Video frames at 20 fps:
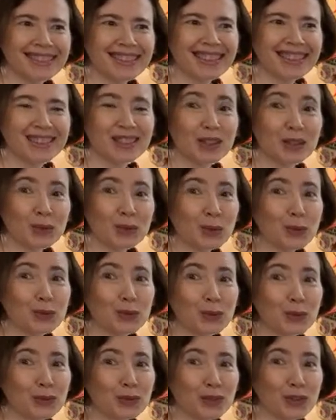it's a
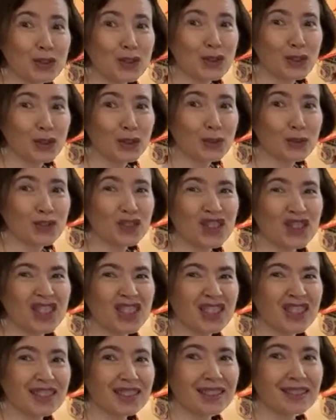tofu version of
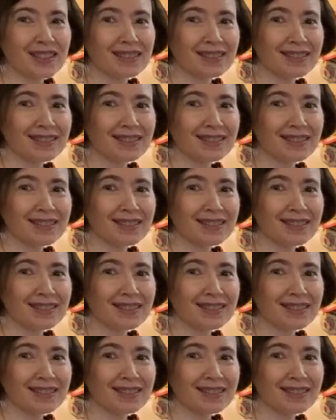cheese